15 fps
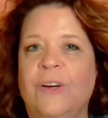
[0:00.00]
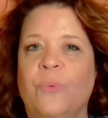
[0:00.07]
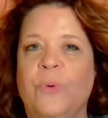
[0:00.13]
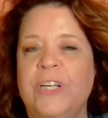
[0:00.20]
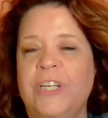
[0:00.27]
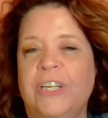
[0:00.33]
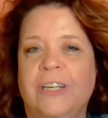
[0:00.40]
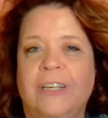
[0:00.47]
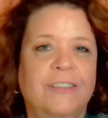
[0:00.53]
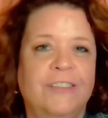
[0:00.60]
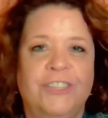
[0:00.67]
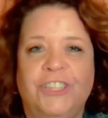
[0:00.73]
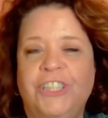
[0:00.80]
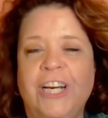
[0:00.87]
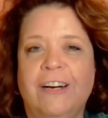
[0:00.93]
We
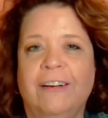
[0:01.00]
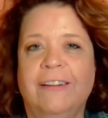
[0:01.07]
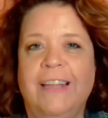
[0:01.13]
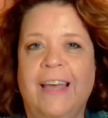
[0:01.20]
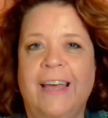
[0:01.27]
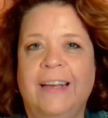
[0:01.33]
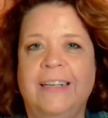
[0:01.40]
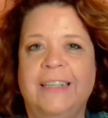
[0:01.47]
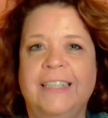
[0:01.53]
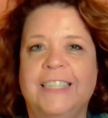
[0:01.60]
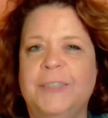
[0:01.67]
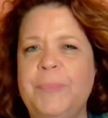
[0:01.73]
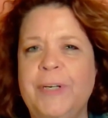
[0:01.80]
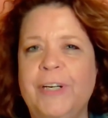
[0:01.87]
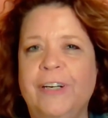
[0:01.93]
share that
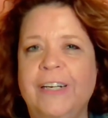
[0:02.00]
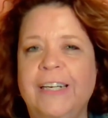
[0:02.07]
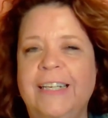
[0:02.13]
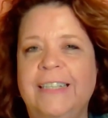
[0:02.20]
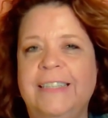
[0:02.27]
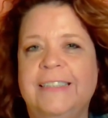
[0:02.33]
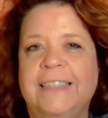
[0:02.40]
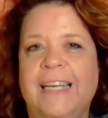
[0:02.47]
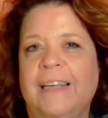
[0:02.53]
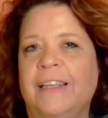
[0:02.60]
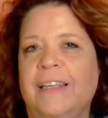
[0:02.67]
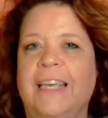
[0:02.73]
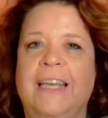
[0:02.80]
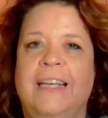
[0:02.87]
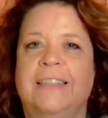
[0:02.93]
experience and
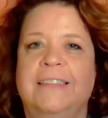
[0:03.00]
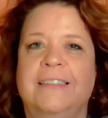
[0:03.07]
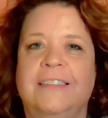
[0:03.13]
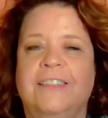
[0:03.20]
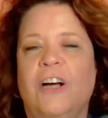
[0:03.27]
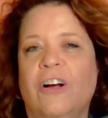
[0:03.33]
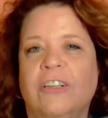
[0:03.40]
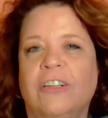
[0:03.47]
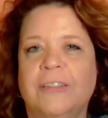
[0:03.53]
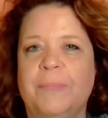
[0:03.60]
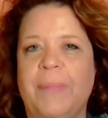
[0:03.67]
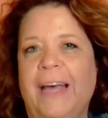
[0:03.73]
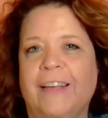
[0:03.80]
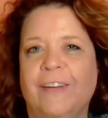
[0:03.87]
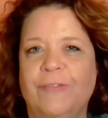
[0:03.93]
can talk
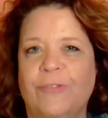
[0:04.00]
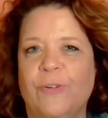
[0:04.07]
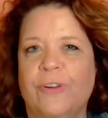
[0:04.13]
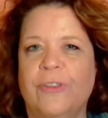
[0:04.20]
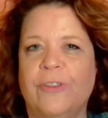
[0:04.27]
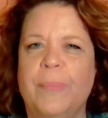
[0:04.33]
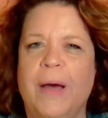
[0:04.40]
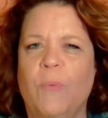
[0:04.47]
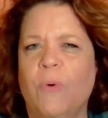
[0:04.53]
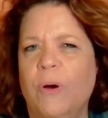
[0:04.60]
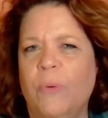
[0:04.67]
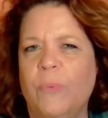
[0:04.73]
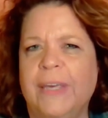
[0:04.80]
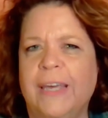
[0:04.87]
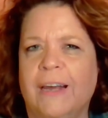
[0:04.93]
back and forth about what
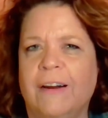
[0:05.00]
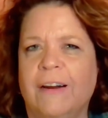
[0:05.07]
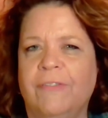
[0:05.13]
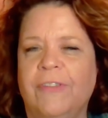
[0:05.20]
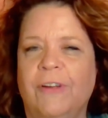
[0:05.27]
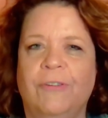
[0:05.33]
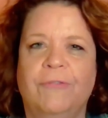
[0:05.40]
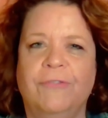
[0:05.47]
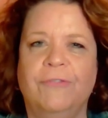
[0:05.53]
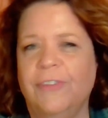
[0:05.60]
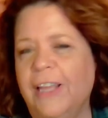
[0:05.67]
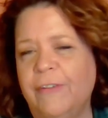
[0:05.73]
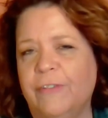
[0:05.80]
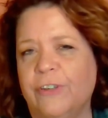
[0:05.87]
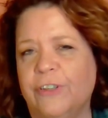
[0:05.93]
we got off the
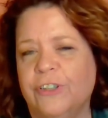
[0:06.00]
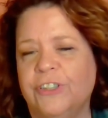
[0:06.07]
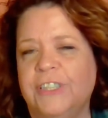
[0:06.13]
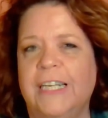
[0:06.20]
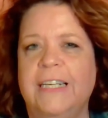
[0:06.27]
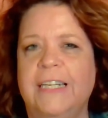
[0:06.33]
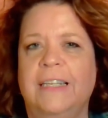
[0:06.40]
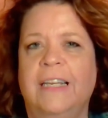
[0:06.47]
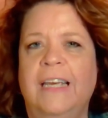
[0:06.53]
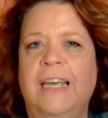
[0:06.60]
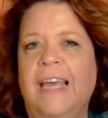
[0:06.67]
flavors and